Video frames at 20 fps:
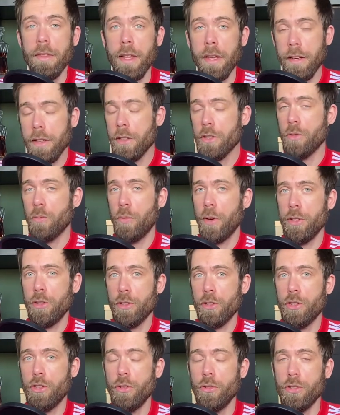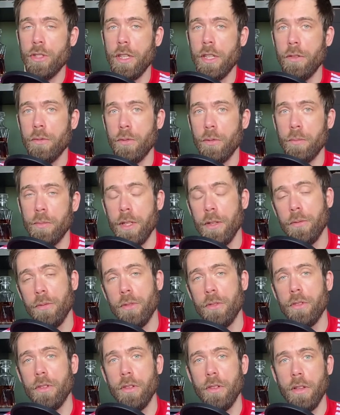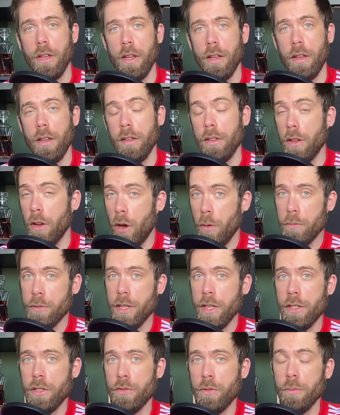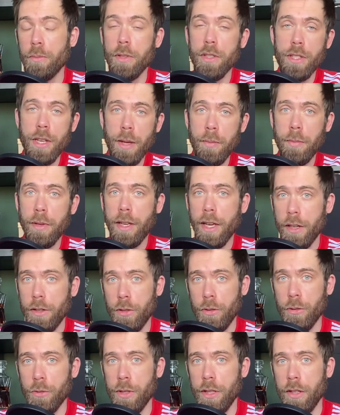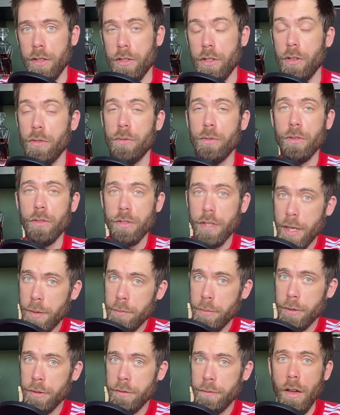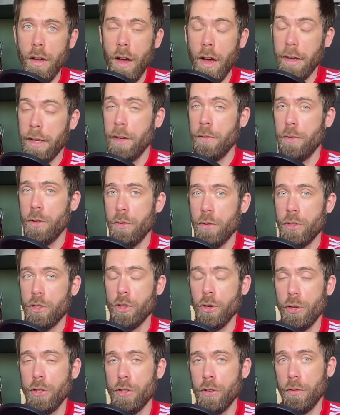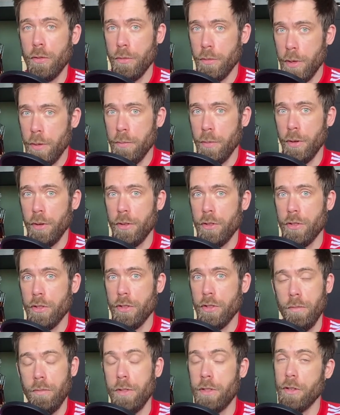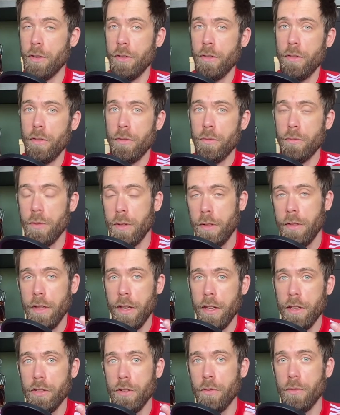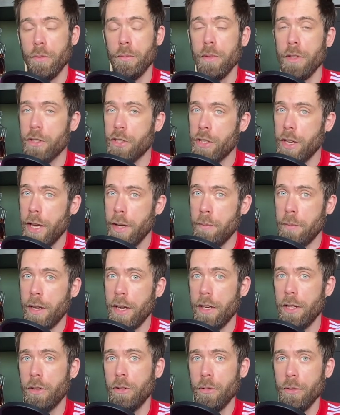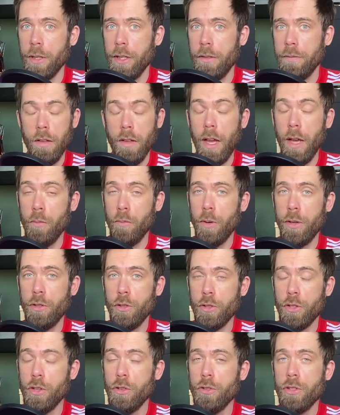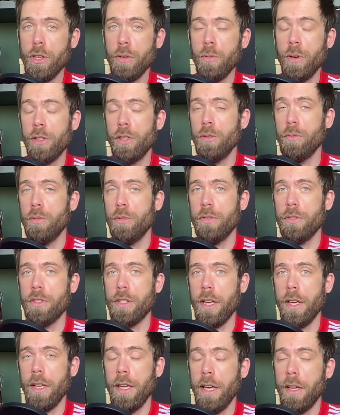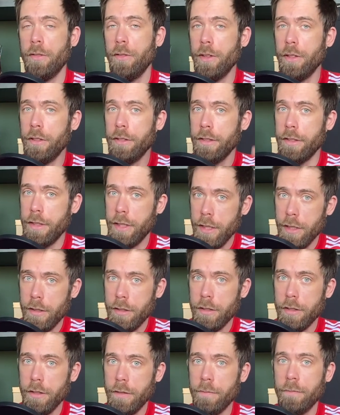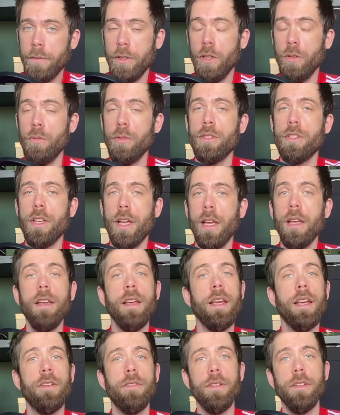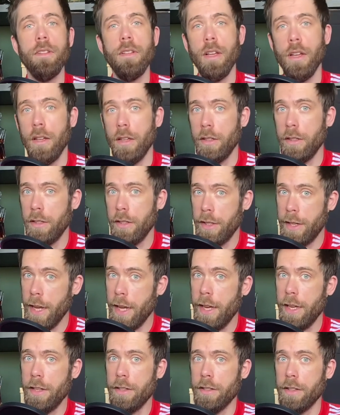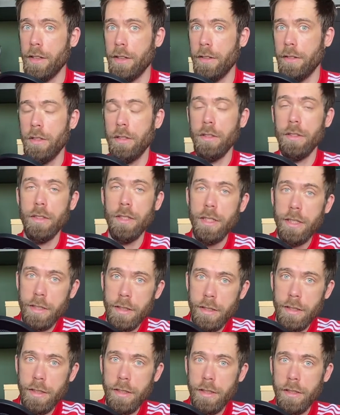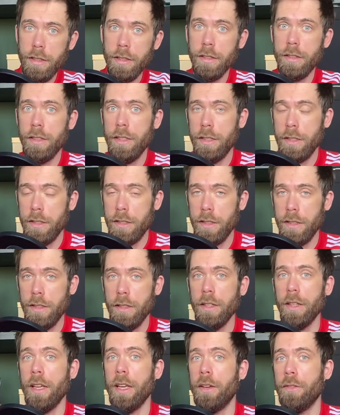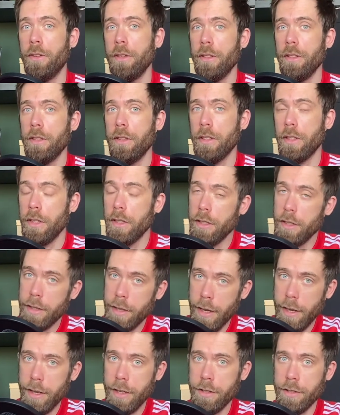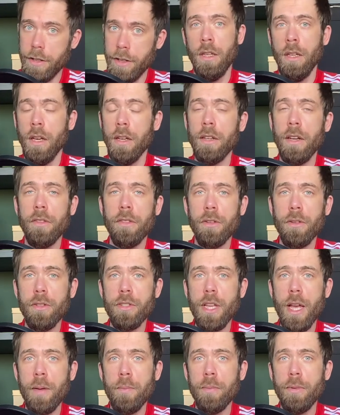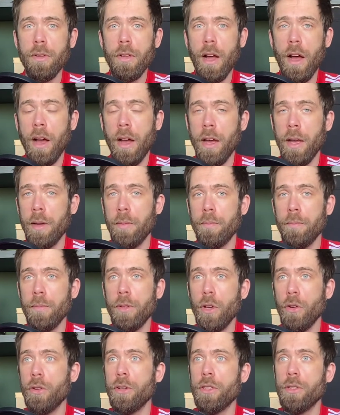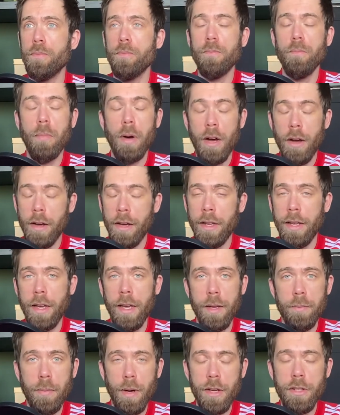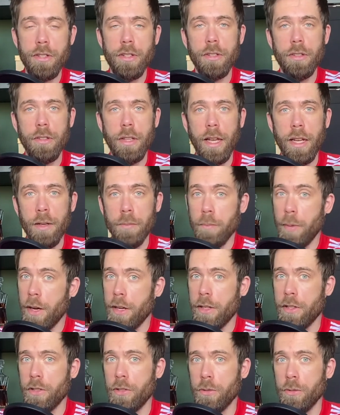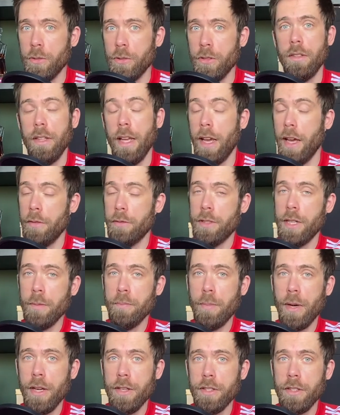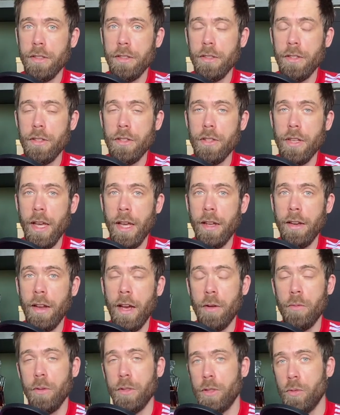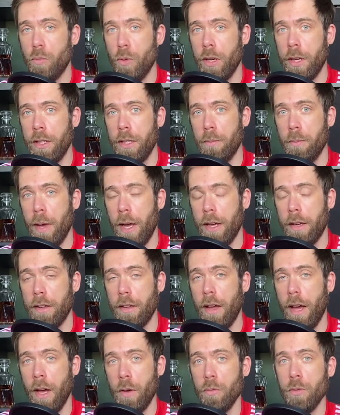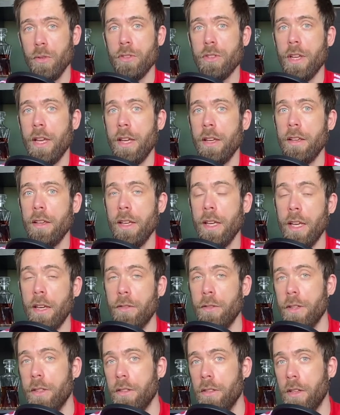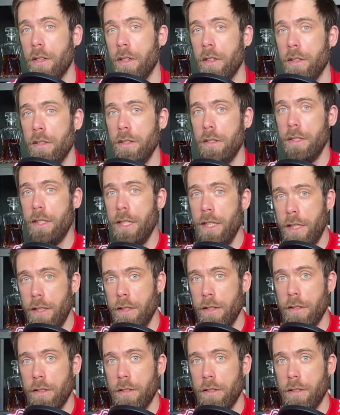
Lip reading: That is when you're choosing from different objects from the same category. So for example, I give you a choice of 3 books, which are 3 things from the same category. And when you're choosing one, you wouldn't say ik wil dit. You would say ik wil deze. Niet die, ik wil deze. Another example, I'm going to buy a bicycle at a bike store. They have 10 bicycles and I want the one in the back. I will say ik wil die.